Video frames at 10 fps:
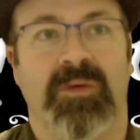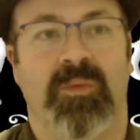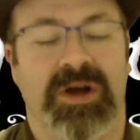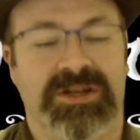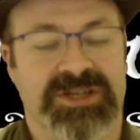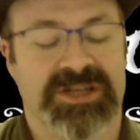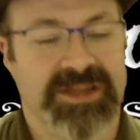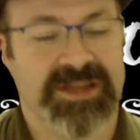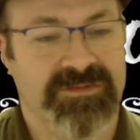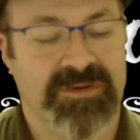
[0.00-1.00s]
watching
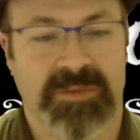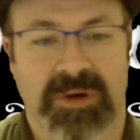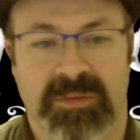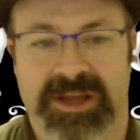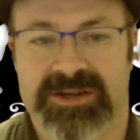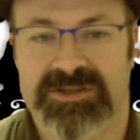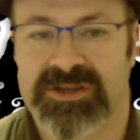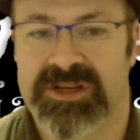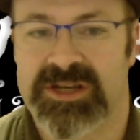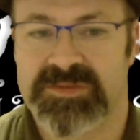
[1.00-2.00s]
the football players,
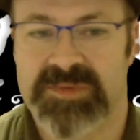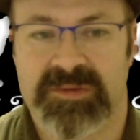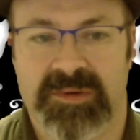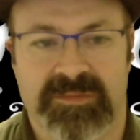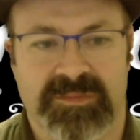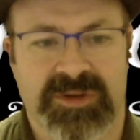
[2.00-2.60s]
looking to speak about,